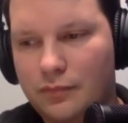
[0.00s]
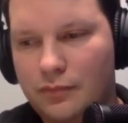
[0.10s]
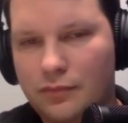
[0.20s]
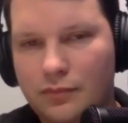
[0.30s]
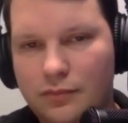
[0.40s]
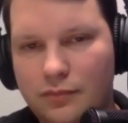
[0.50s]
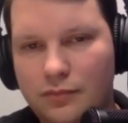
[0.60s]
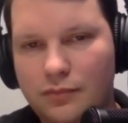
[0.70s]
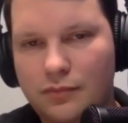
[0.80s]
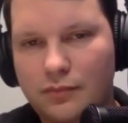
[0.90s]

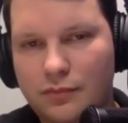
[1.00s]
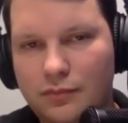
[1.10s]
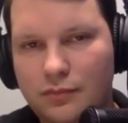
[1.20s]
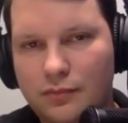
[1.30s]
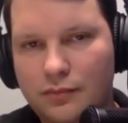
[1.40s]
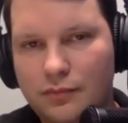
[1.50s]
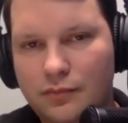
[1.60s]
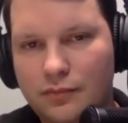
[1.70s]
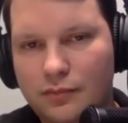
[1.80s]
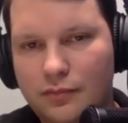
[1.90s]

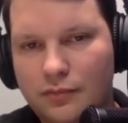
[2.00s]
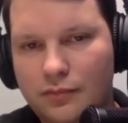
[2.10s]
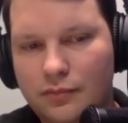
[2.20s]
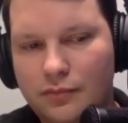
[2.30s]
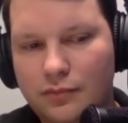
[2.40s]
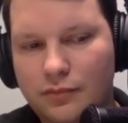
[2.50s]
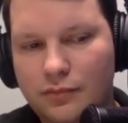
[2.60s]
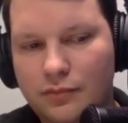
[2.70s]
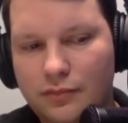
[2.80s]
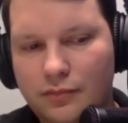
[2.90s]

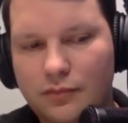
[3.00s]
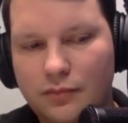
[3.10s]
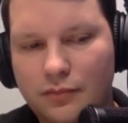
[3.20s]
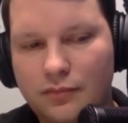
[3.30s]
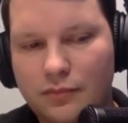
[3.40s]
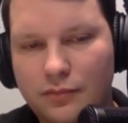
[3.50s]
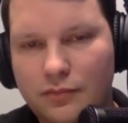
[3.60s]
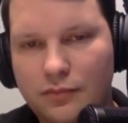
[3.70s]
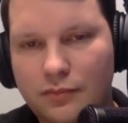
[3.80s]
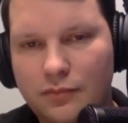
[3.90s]

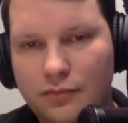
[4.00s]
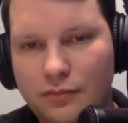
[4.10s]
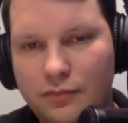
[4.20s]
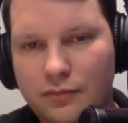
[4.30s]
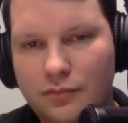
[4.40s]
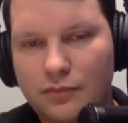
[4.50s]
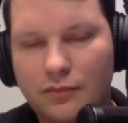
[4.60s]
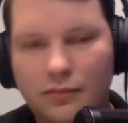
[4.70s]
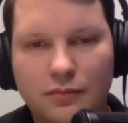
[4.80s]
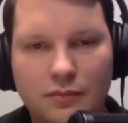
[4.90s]

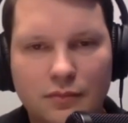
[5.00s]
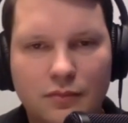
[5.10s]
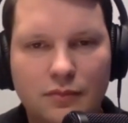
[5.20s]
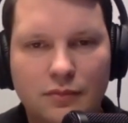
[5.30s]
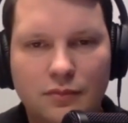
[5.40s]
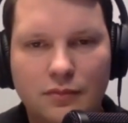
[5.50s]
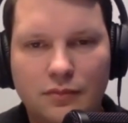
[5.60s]
No words are spoken by the person on screen.